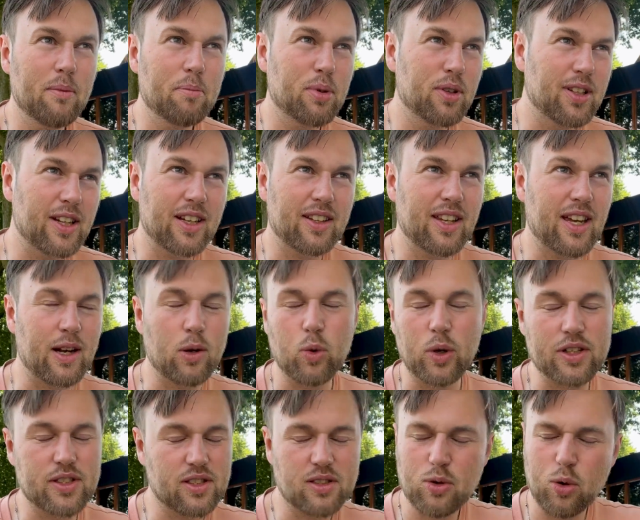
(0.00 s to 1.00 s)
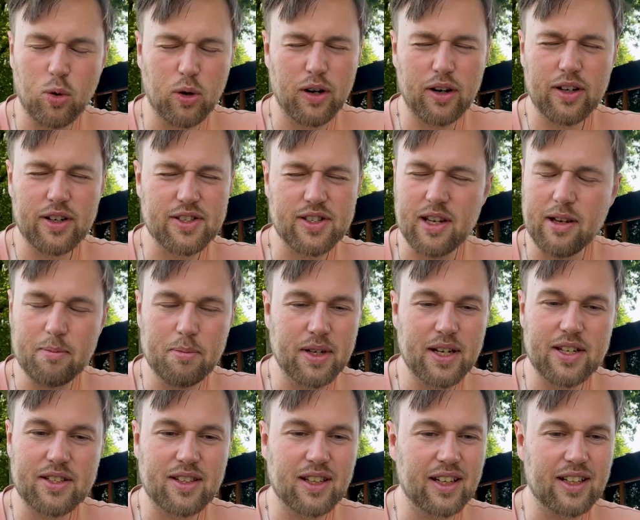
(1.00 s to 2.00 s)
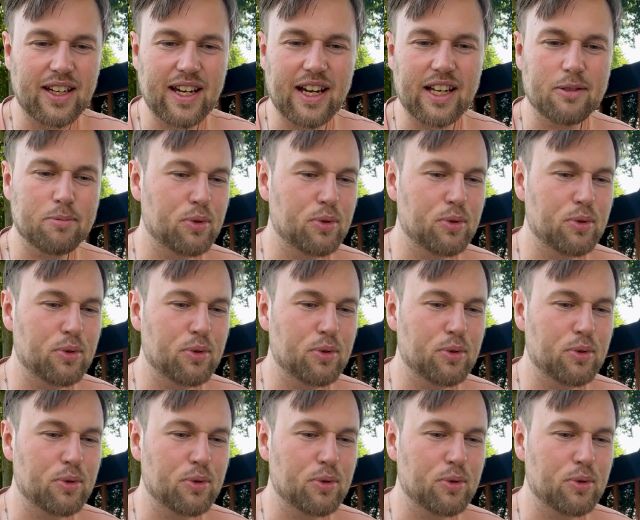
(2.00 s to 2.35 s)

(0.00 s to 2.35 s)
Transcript: predicting what score somebody's going to get,